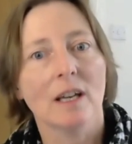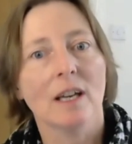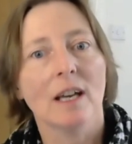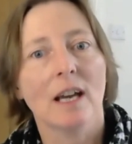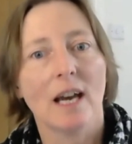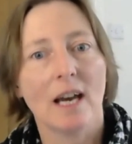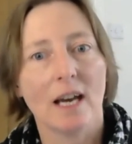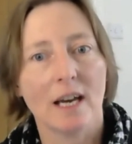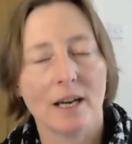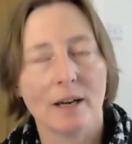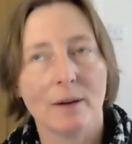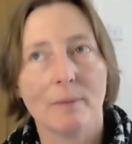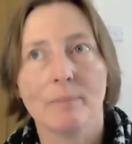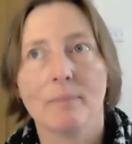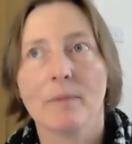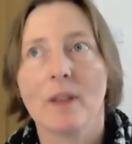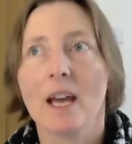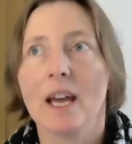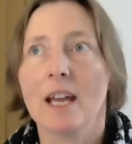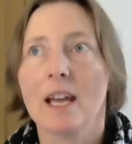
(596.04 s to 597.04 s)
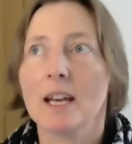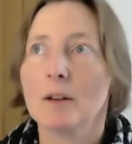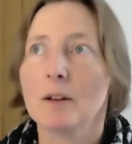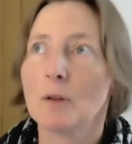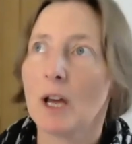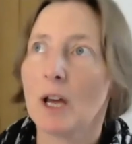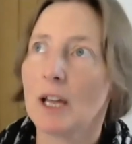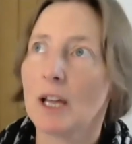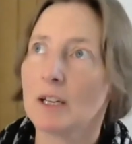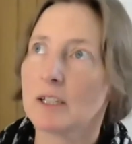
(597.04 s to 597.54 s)
and
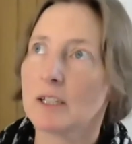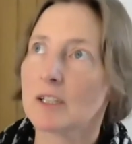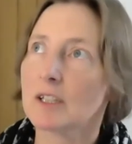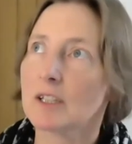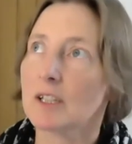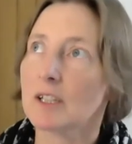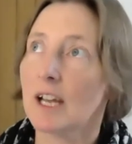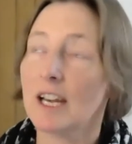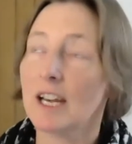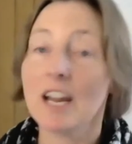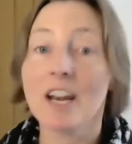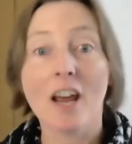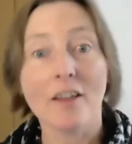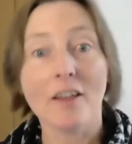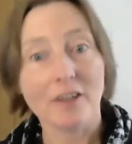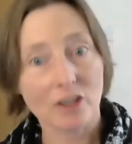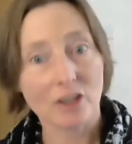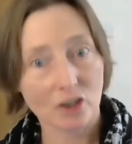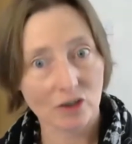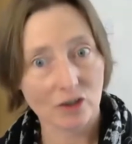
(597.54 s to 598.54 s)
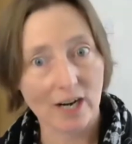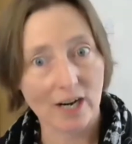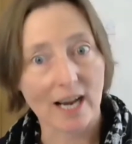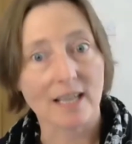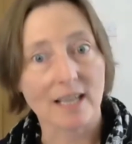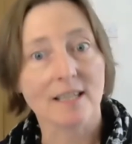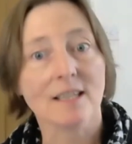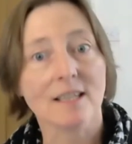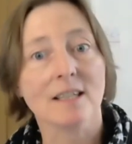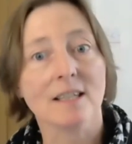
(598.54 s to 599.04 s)
another
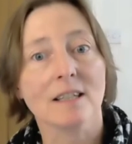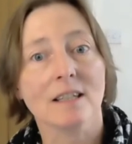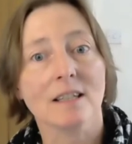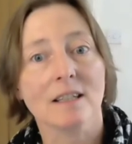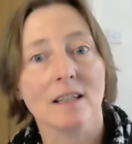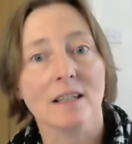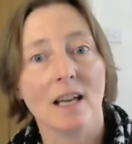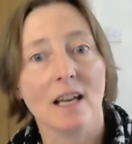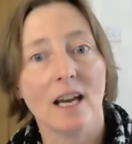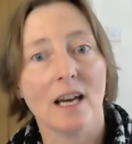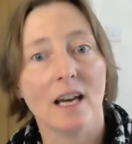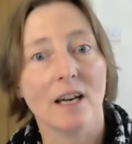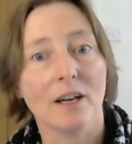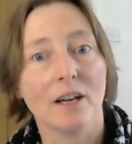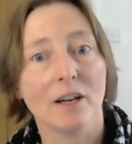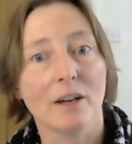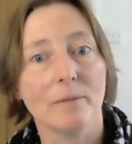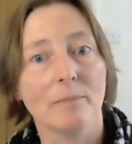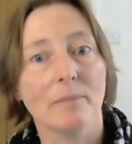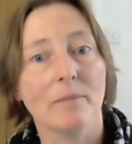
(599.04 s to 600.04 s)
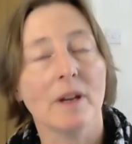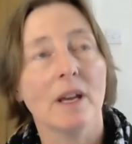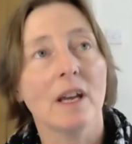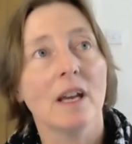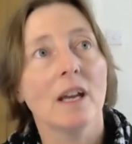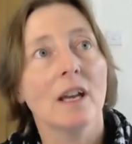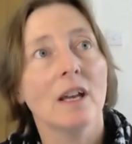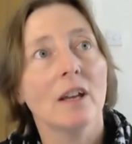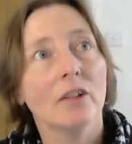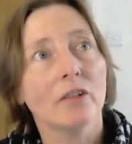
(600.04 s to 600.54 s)
stress.
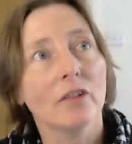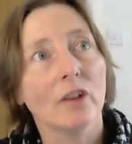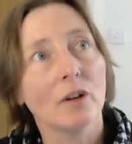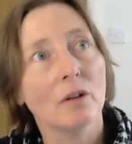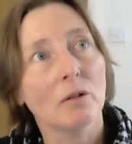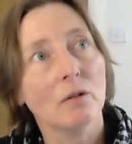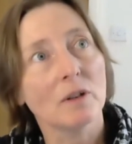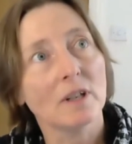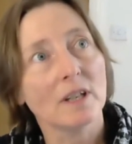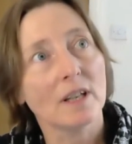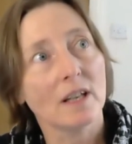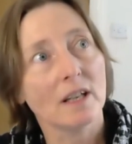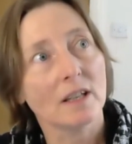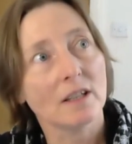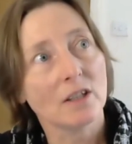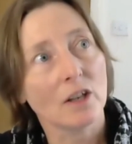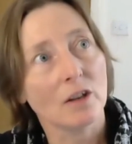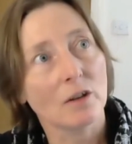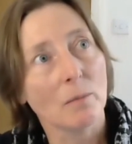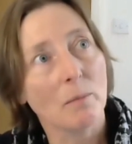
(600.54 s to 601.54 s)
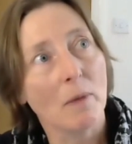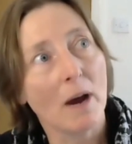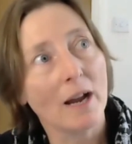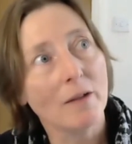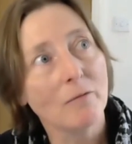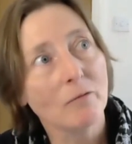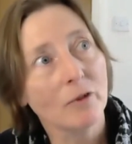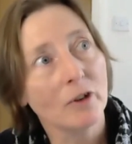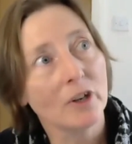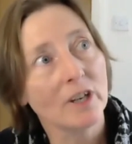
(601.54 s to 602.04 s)
So the
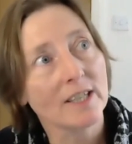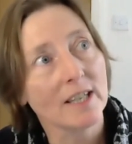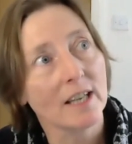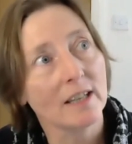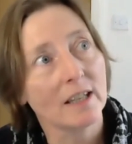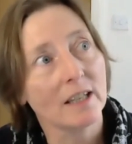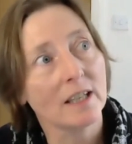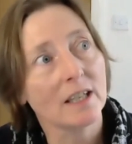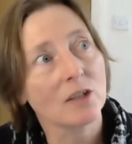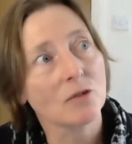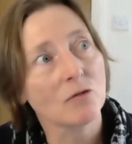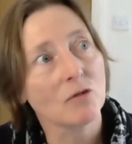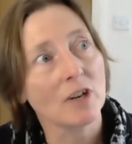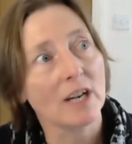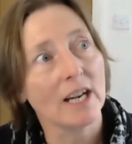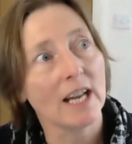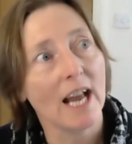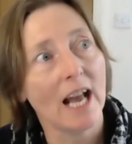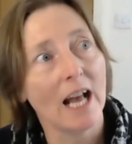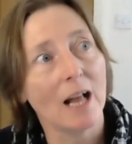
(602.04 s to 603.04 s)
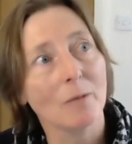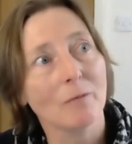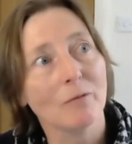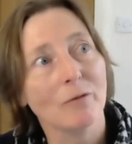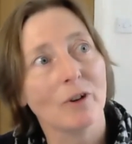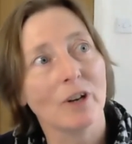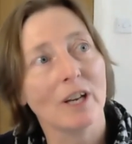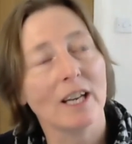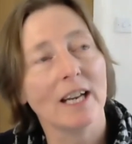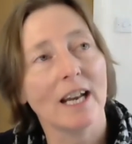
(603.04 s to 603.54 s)
mindfulness, I think, is really
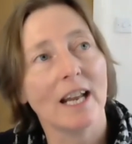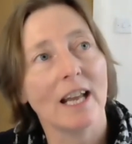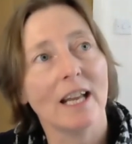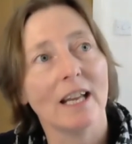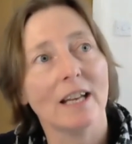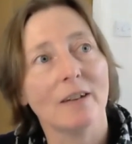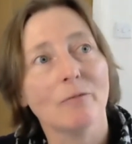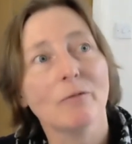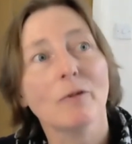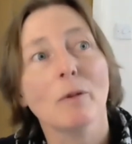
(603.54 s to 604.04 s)
helpful in for